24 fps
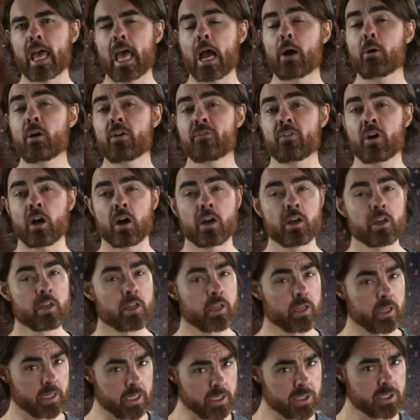However,
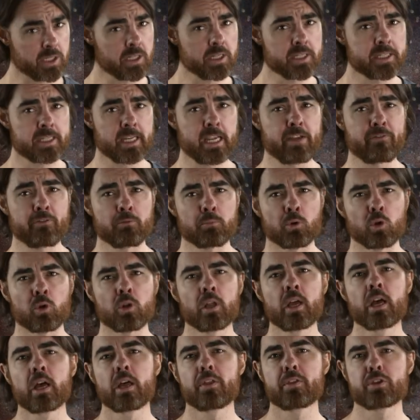it is
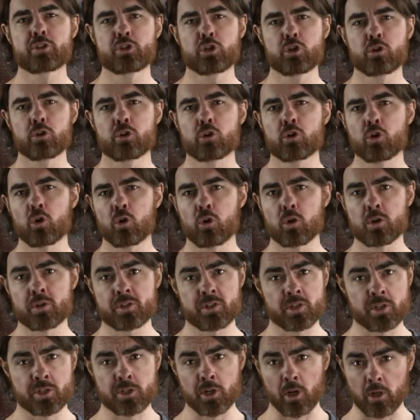conceivable that you could
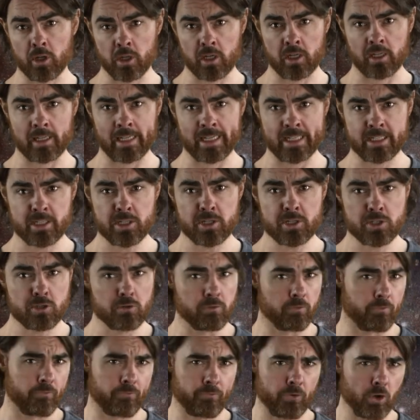cause the solar collectors
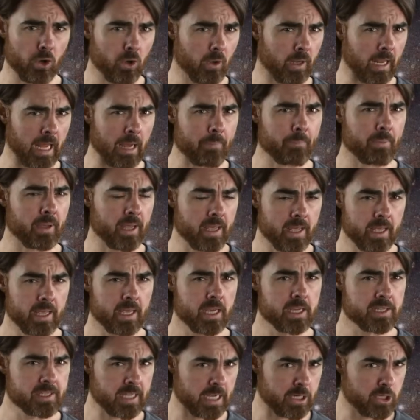to furl up
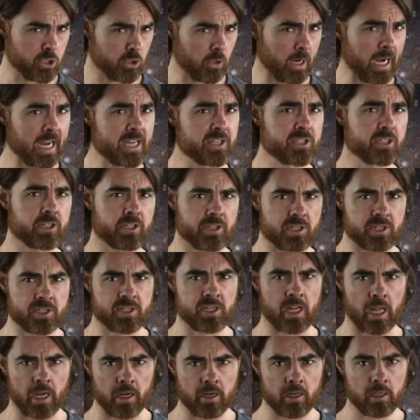as they transited the
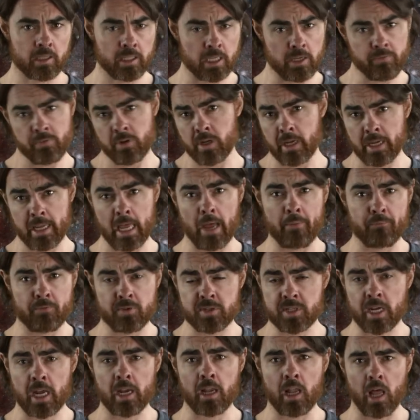sun, leaving a gap
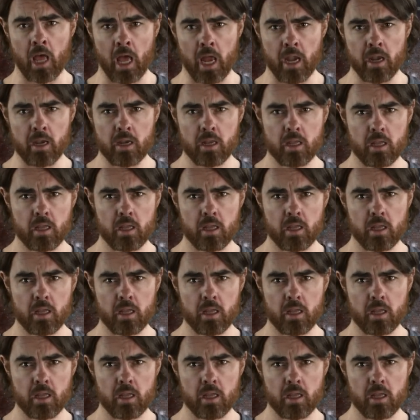for sunlight.